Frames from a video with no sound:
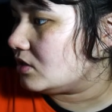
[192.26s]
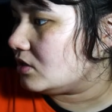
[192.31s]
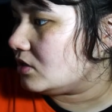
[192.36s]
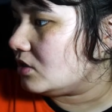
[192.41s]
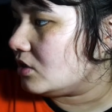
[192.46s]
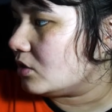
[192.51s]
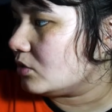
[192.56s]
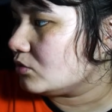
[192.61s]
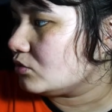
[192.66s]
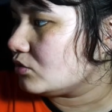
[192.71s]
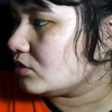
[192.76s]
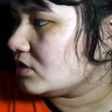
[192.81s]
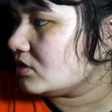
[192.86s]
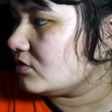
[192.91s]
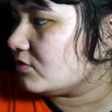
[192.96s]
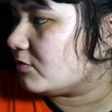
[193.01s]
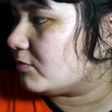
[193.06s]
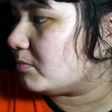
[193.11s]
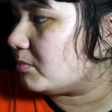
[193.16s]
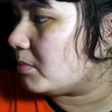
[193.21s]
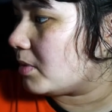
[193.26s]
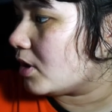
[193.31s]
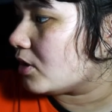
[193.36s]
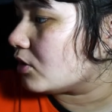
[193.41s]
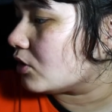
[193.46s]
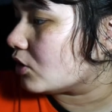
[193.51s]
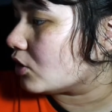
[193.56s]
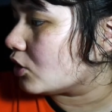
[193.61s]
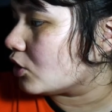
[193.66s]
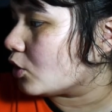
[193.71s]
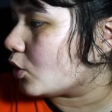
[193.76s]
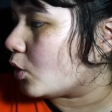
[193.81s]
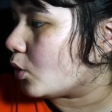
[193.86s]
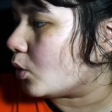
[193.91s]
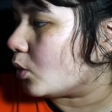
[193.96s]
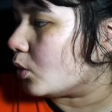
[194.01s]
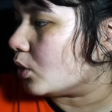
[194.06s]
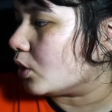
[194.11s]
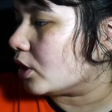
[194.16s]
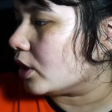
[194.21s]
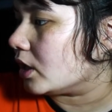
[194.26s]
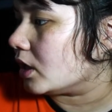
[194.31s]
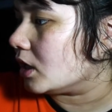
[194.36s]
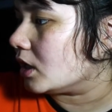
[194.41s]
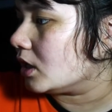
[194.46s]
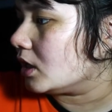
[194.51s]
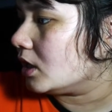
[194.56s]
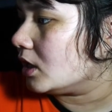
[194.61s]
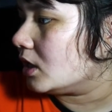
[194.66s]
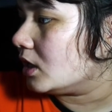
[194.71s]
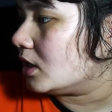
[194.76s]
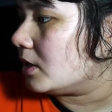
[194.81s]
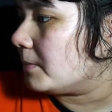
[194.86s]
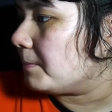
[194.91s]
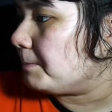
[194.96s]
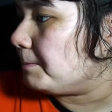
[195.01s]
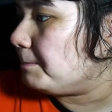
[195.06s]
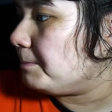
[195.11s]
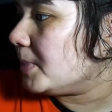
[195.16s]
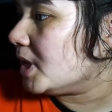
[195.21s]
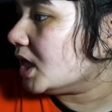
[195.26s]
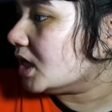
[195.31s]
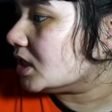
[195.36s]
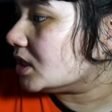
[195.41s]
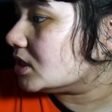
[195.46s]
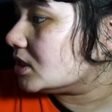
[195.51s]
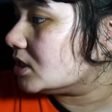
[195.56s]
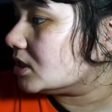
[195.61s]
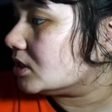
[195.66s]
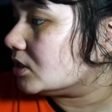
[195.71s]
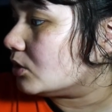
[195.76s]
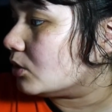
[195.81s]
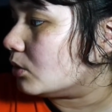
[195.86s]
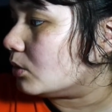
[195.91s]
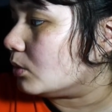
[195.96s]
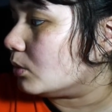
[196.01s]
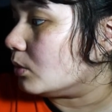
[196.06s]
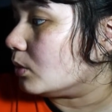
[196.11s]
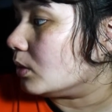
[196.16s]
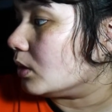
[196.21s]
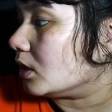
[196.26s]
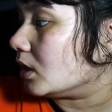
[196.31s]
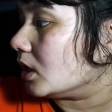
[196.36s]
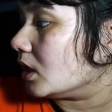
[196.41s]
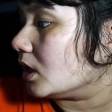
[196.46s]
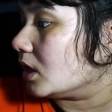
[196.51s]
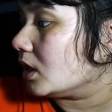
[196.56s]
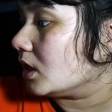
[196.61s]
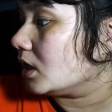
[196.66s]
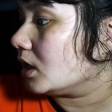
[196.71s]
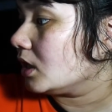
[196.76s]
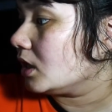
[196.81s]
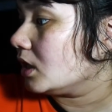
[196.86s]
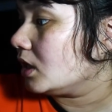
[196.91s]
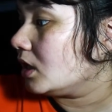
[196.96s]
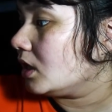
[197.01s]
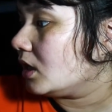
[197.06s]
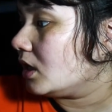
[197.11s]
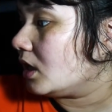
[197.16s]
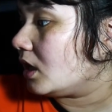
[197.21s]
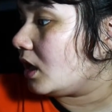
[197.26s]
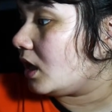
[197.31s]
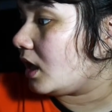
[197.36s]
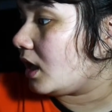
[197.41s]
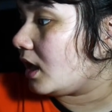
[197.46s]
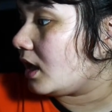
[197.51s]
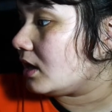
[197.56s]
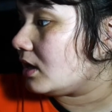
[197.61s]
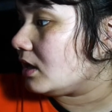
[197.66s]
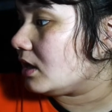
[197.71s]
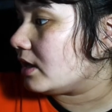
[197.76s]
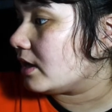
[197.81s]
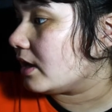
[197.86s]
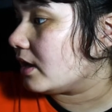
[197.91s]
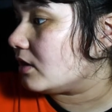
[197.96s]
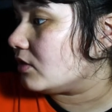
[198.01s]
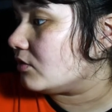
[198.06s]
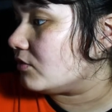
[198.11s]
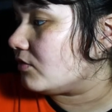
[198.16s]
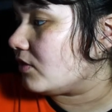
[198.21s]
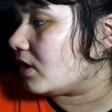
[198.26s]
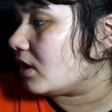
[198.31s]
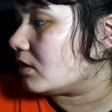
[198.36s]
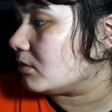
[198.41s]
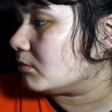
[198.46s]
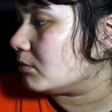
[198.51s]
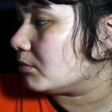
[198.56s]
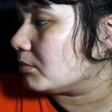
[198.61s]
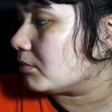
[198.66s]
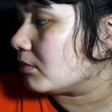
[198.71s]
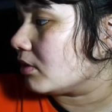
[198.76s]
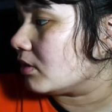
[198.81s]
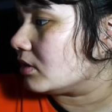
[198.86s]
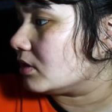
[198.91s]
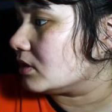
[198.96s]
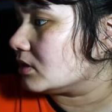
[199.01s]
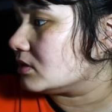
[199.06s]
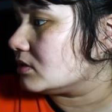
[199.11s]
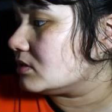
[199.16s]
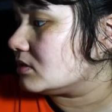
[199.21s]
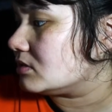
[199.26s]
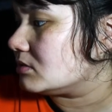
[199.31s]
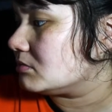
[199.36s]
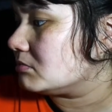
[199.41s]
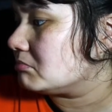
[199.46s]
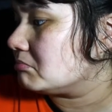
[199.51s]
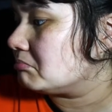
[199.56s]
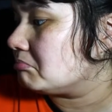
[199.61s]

no trace of butter or milk or any kind of animal products.